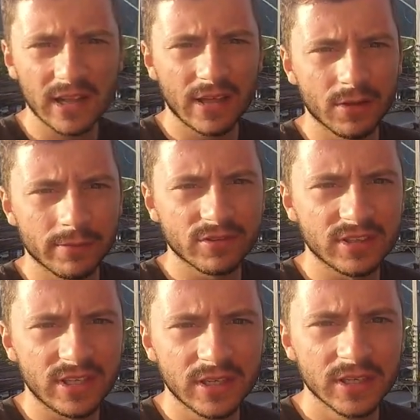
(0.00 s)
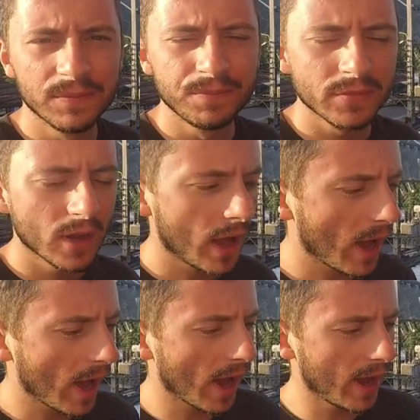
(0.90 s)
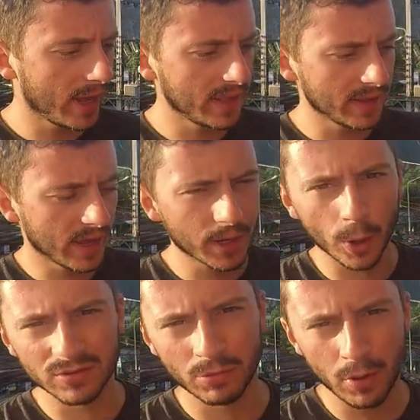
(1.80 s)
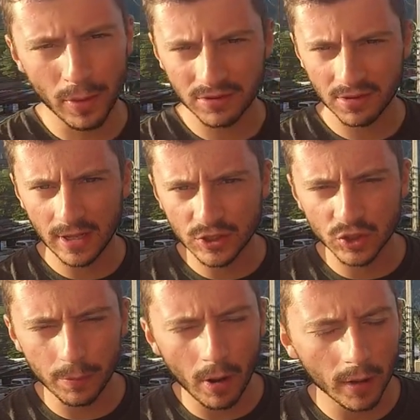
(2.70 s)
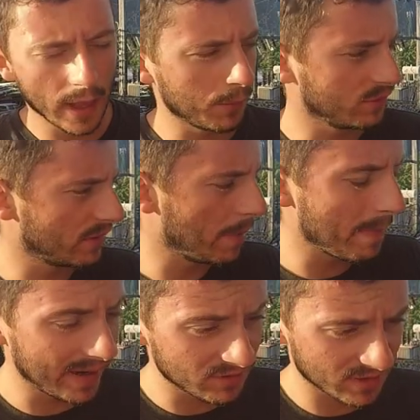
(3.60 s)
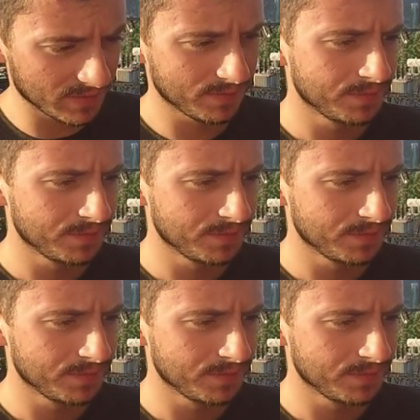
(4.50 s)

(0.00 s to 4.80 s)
Thailand, obviously. Uh, in uh, Koh Samui, went to the national park, that was amazing.